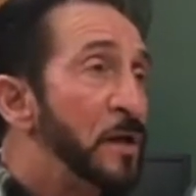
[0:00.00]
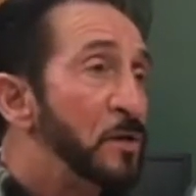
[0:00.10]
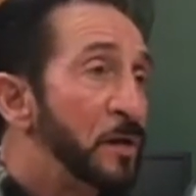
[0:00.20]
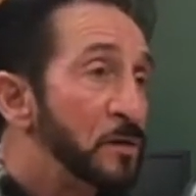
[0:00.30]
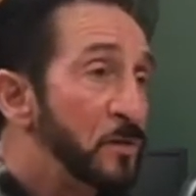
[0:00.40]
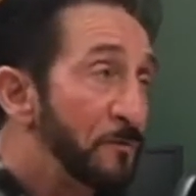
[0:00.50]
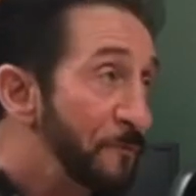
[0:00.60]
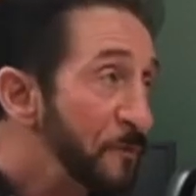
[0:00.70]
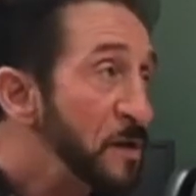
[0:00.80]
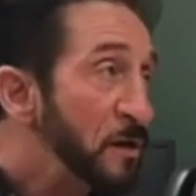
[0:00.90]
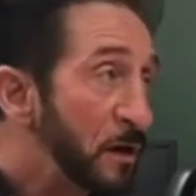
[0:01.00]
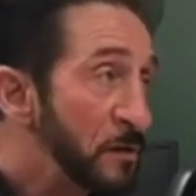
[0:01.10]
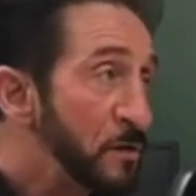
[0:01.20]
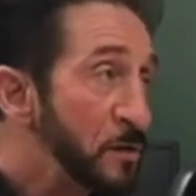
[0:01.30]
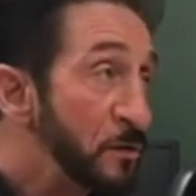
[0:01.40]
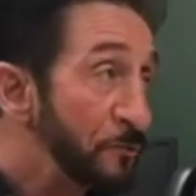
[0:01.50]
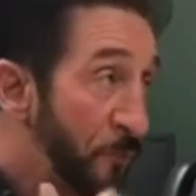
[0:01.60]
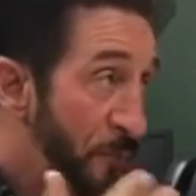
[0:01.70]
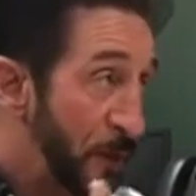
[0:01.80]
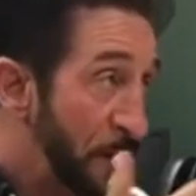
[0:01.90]
You'll get your feet under you
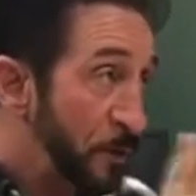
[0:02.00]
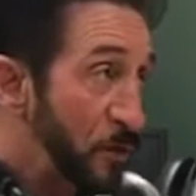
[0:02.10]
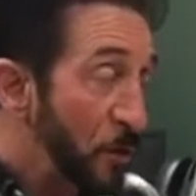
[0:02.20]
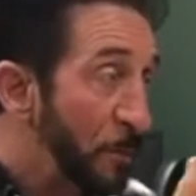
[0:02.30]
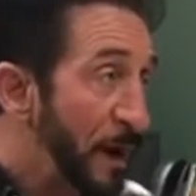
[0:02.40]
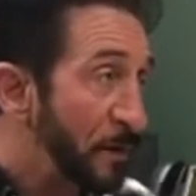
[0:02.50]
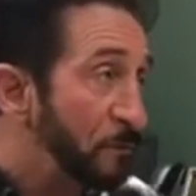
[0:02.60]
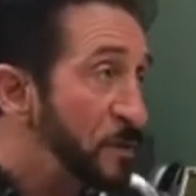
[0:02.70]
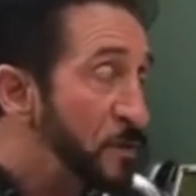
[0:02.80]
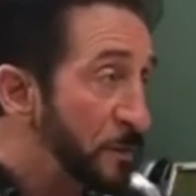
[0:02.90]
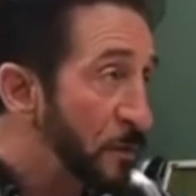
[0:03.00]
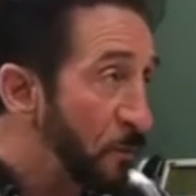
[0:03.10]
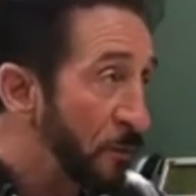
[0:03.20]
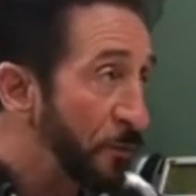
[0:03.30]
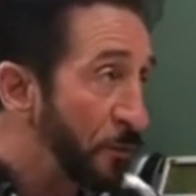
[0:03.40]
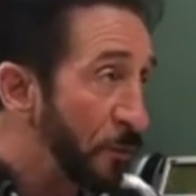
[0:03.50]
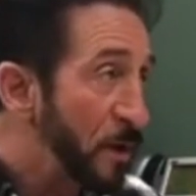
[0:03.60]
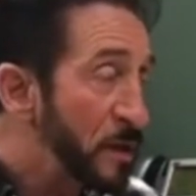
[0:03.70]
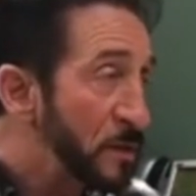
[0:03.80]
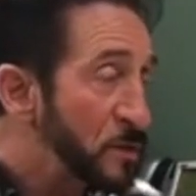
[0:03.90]
for then when you go back and read some of the more
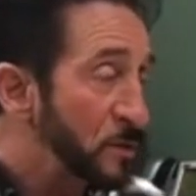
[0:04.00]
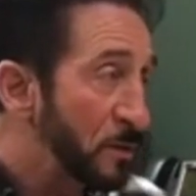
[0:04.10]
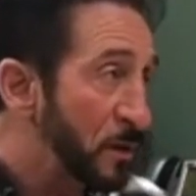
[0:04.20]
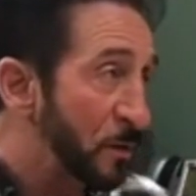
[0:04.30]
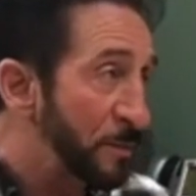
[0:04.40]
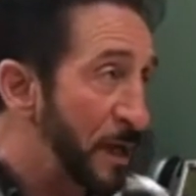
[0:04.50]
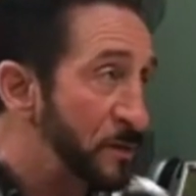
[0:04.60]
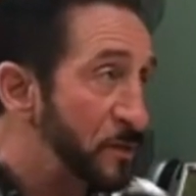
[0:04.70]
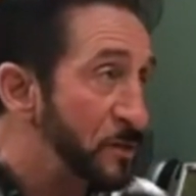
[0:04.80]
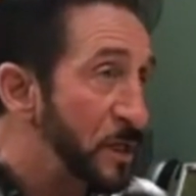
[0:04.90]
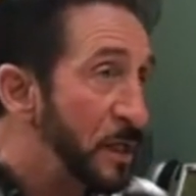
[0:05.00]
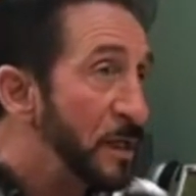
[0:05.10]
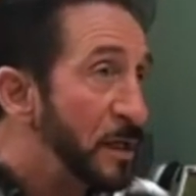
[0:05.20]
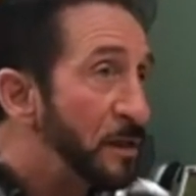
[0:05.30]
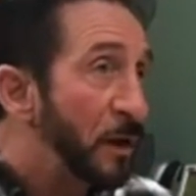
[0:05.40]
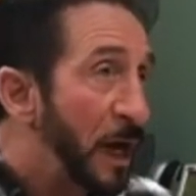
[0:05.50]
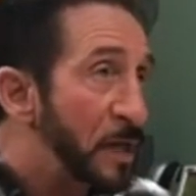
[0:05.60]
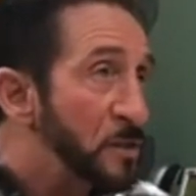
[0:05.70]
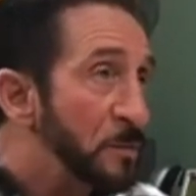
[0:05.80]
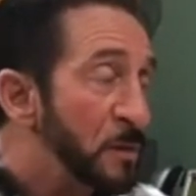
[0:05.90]
thorny historical passages, they'll
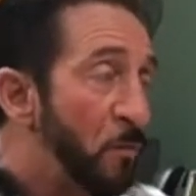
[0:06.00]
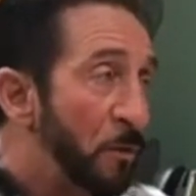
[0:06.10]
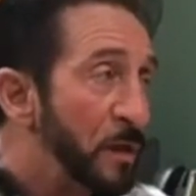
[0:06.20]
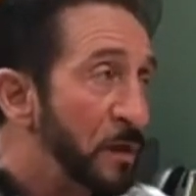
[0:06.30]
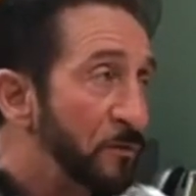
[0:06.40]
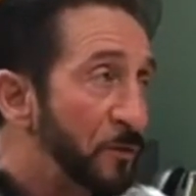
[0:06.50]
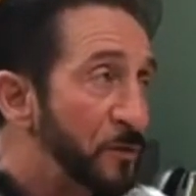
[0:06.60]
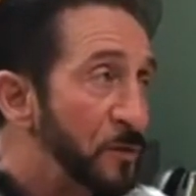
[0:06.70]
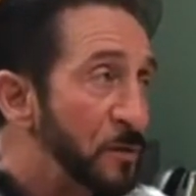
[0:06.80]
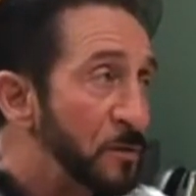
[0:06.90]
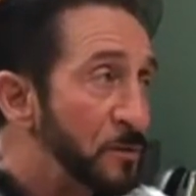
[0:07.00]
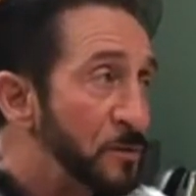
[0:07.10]
actually be more meaningful to you.